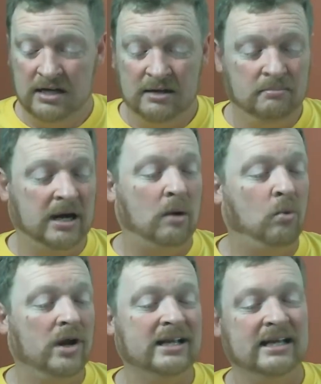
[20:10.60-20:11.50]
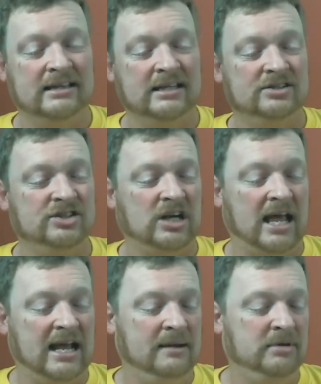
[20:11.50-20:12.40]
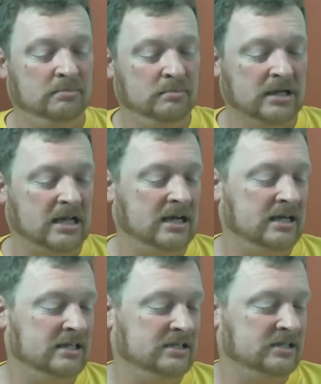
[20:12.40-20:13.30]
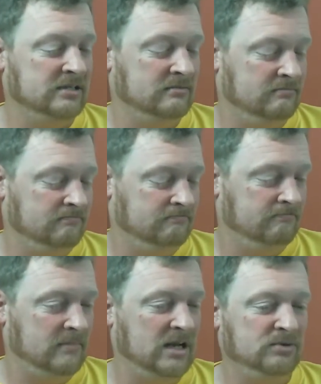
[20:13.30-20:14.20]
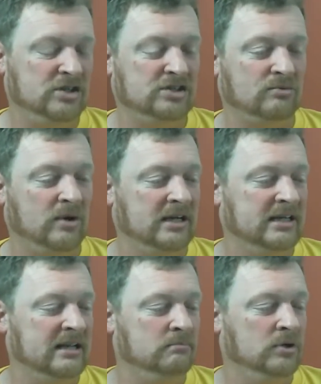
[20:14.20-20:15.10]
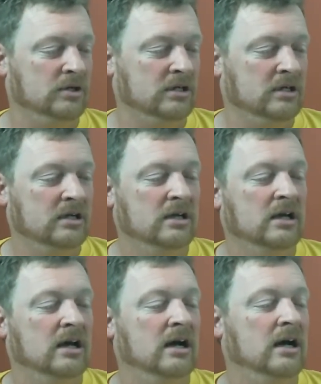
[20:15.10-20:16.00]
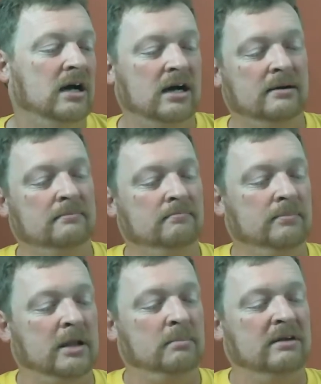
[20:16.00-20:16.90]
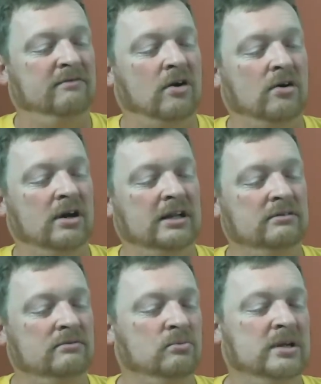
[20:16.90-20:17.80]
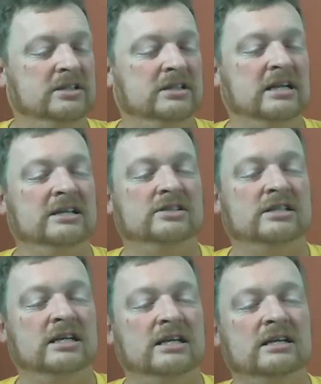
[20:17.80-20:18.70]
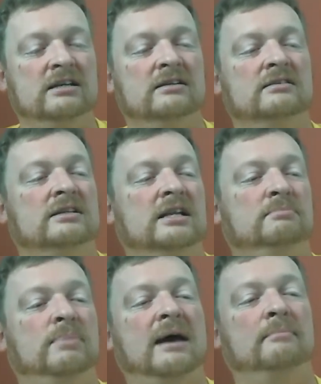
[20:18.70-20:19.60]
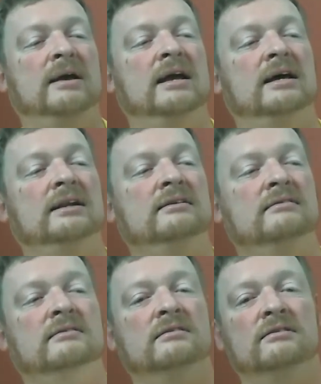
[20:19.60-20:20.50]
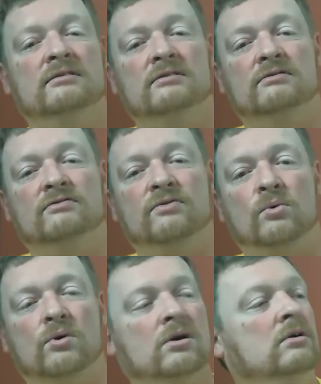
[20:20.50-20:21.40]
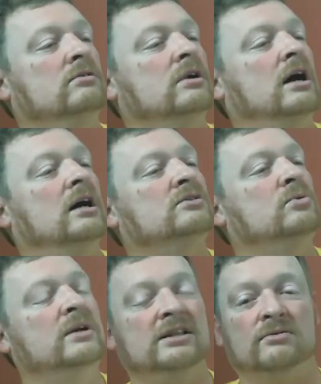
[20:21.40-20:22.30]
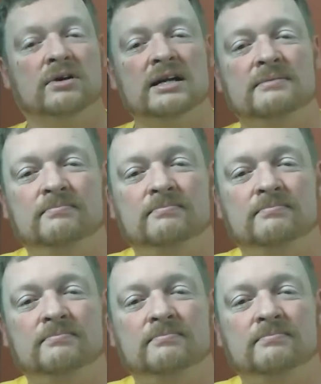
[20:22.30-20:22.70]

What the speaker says: But I want to get this slabbed because it was just a really neat book. McFarlane went to DC, did Batman 423,